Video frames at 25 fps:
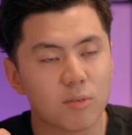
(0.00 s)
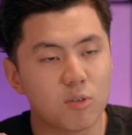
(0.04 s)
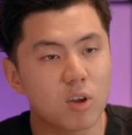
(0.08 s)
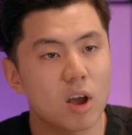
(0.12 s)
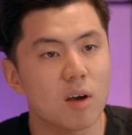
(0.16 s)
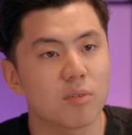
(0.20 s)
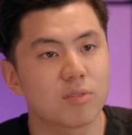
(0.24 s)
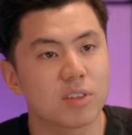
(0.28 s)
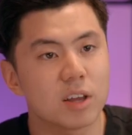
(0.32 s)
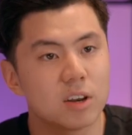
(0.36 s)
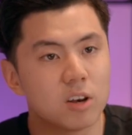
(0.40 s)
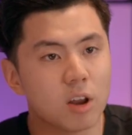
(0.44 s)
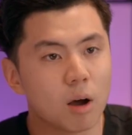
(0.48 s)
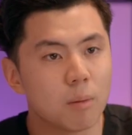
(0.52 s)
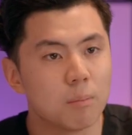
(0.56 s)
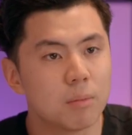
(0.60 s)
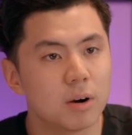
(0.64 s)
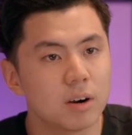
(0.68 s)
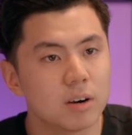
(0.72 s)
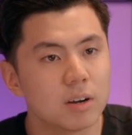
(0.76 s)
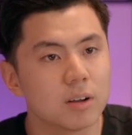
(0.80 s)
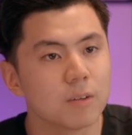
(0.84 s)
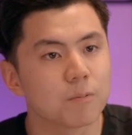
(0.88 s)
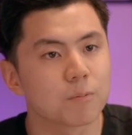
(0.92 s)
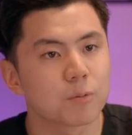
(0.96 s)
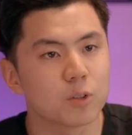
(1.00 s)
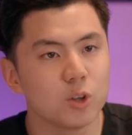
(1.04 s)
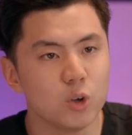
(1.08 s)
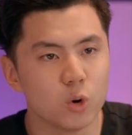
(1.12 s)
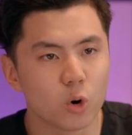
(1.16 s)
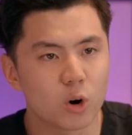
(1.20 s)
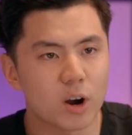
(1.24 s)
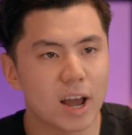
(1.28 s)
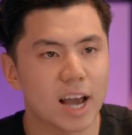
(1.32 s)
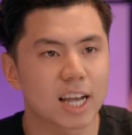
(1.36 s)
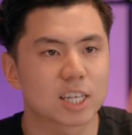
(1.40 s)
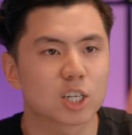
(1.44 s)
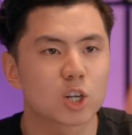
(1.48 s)
you have their number,
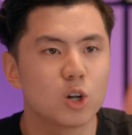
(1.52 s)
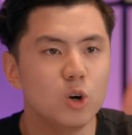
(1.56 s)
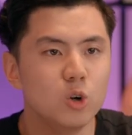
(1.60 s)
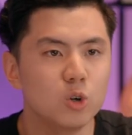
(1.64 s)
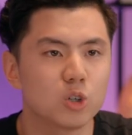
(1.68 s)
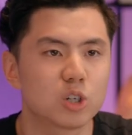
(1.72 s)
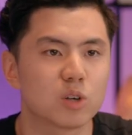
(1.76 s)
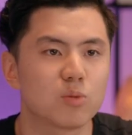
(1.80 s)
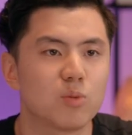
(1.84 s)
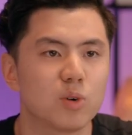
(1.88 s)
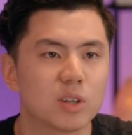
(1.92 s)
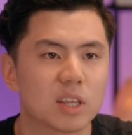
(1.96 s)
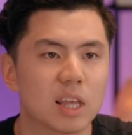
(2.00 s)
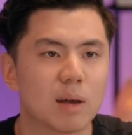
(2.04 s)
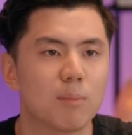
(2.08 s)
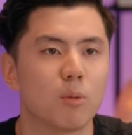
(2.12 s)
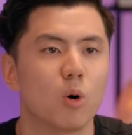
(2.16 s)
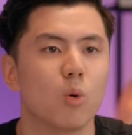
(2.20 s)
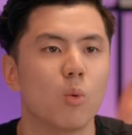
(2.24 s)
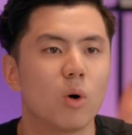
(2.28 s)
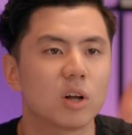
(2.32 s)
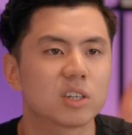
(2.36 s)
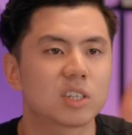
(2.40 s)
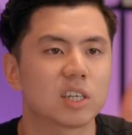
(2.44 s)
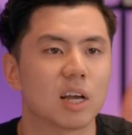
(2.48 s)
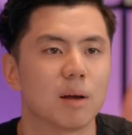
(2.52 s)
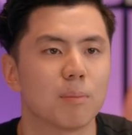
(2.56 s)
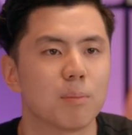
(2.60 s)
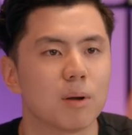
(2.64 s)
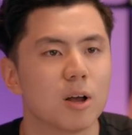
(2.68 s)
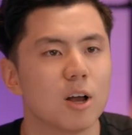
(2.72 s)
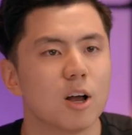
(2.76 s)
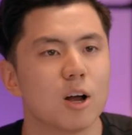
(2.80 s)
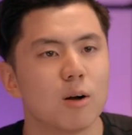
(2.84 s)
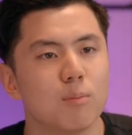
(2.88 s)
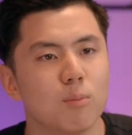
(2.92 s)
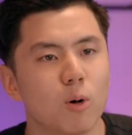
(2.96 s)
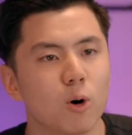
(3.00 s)
you're exclusive with them on WhatsApp.
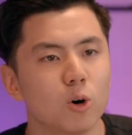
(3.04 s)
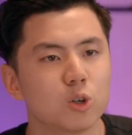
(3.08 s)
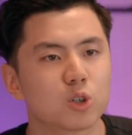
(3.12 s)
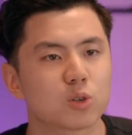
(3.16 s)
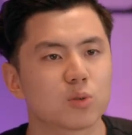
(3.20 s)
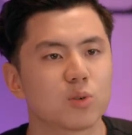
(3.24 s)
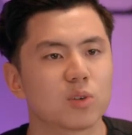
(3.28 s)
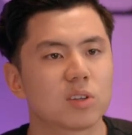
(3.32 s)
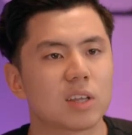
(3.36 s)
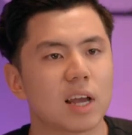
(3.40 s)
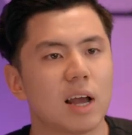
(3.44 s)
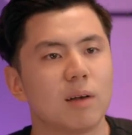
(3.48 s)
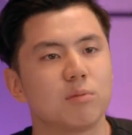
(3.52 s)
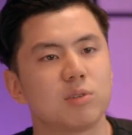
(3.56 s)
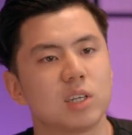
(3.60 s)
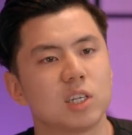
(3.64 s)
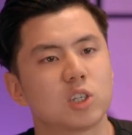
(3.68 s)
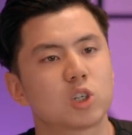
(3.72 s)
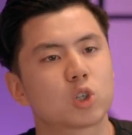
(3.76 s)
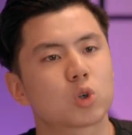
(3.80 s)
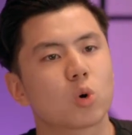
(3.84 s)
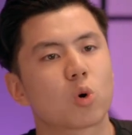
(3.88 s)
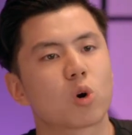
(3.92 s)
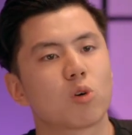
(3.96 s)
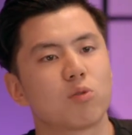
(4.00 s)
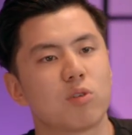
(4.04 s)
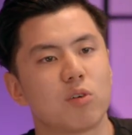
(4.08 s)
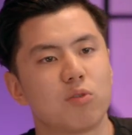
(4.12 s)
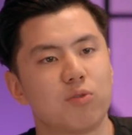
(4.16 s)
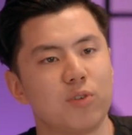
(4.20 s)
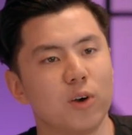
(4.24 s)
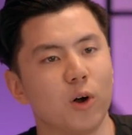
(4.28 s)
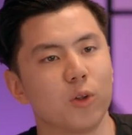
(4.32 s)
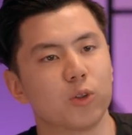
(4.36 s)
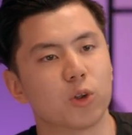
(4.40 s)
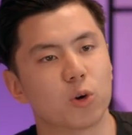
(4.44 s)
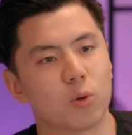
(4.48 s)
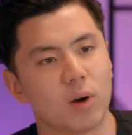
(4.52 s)
Most of the times it's sort of a
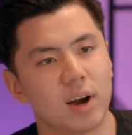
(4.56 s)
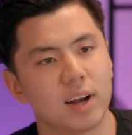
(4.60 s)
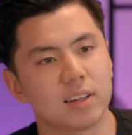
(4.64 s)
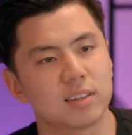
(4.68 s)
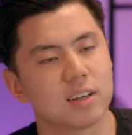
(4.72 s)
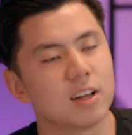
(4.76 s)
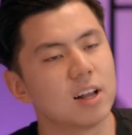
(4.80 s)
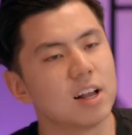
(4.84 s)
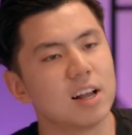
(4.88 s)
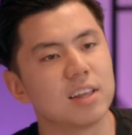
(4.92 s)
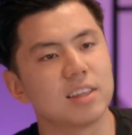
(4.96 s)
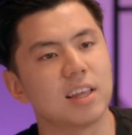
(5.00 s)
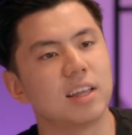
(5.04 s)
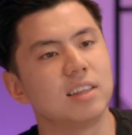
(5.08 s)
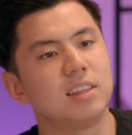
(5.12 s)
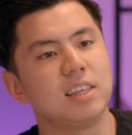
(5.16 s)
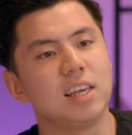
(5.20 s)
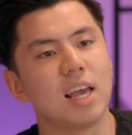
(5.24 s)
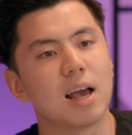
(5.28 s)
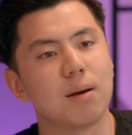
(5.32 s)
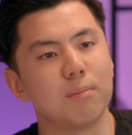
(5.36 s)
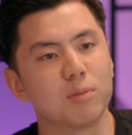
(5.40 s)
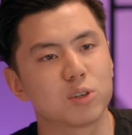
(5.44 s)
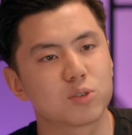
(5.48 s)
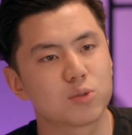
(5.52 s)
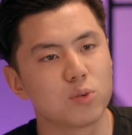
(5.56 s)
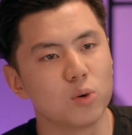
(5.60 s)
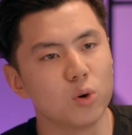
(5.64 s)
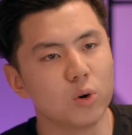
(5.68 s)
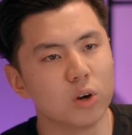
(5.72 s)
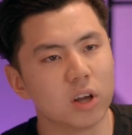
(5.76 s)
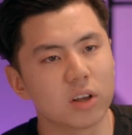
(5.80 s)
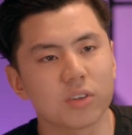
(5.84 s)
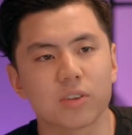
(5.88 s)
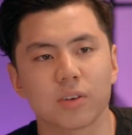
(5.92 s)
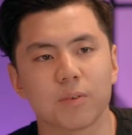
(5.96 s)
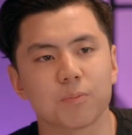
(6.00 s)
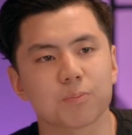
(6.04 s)
filter, right? The DM is
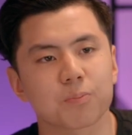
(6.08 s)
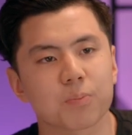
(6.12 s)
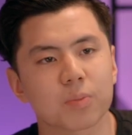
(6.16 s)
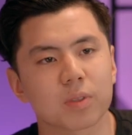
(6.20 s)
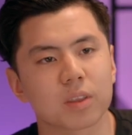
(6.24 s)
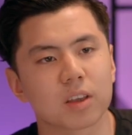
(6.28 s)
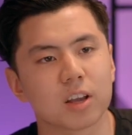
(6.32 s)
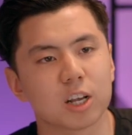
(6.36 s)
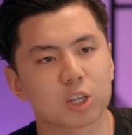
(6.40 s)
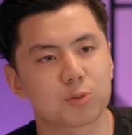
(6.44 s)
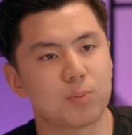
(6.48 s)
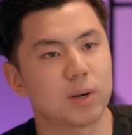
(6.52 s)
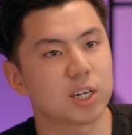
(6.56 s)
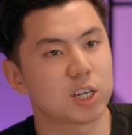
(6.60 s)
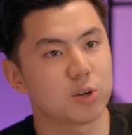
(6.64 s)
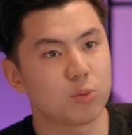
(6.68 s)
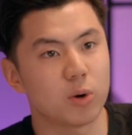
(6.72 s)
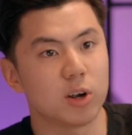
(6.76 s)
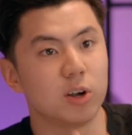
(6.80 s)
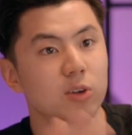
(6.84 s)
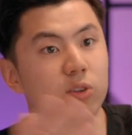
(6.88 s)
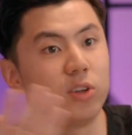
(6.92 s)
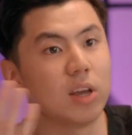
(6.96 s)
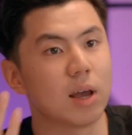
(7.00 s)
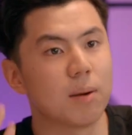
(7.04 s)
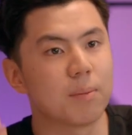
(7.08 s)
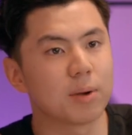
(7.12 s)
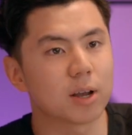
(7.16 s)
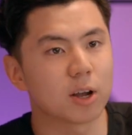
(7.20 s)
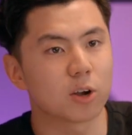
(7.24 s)
flooded, especially when you're DMing a